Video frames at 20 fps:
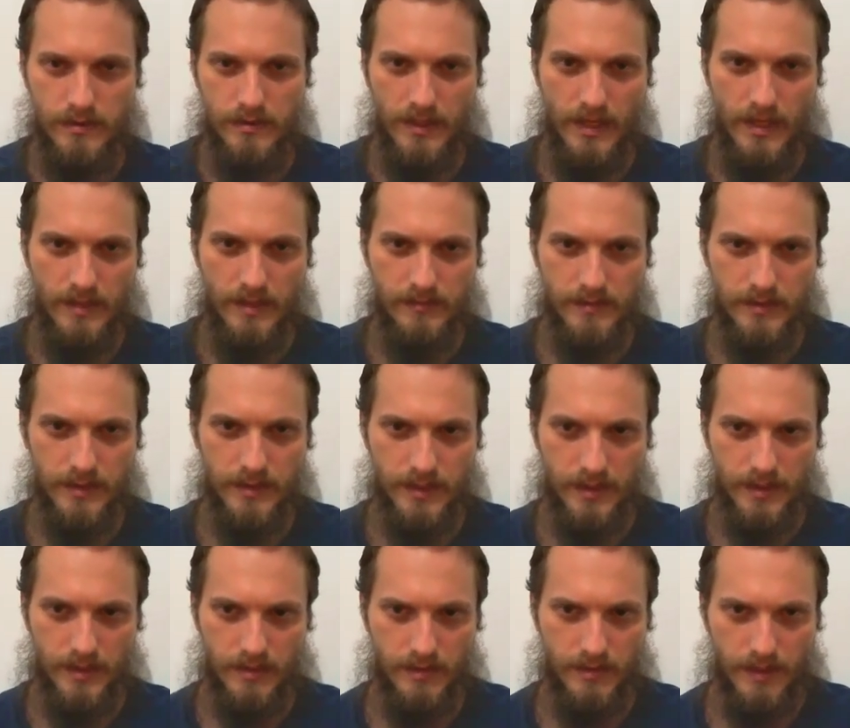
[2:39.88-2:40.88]

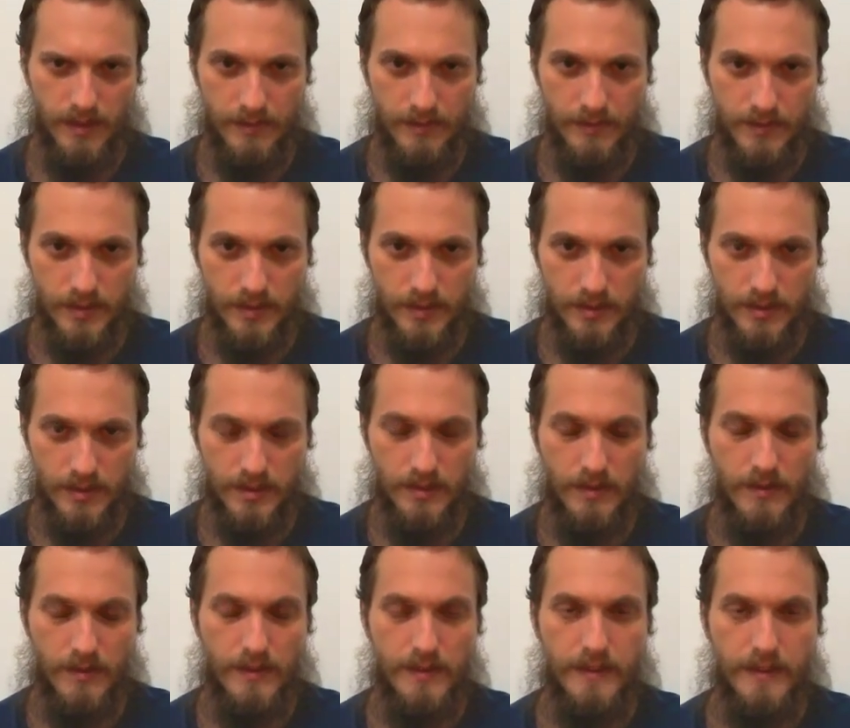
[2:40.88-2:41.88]
everything collapses.
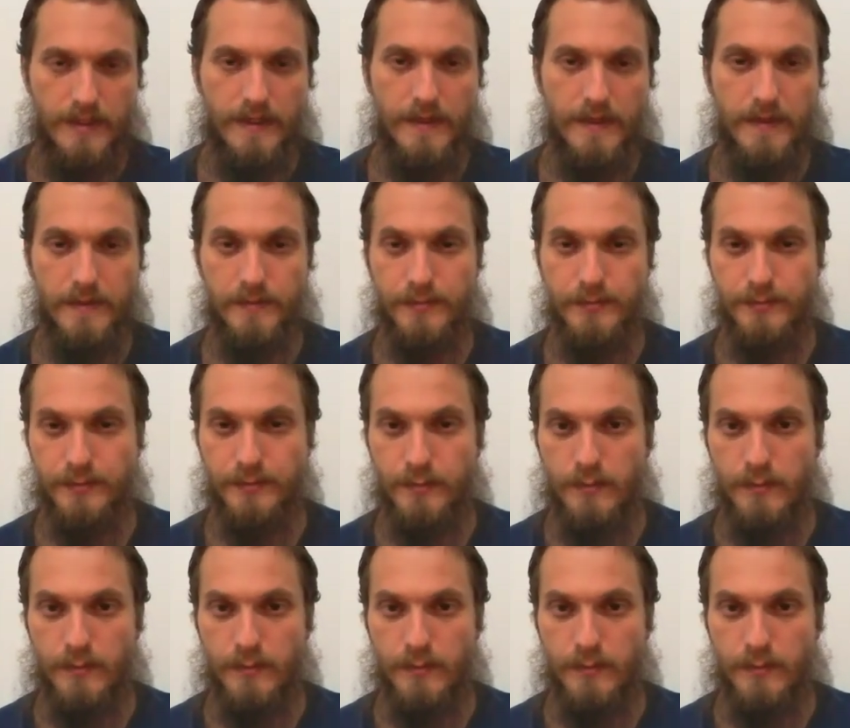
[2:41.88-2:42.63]
Um,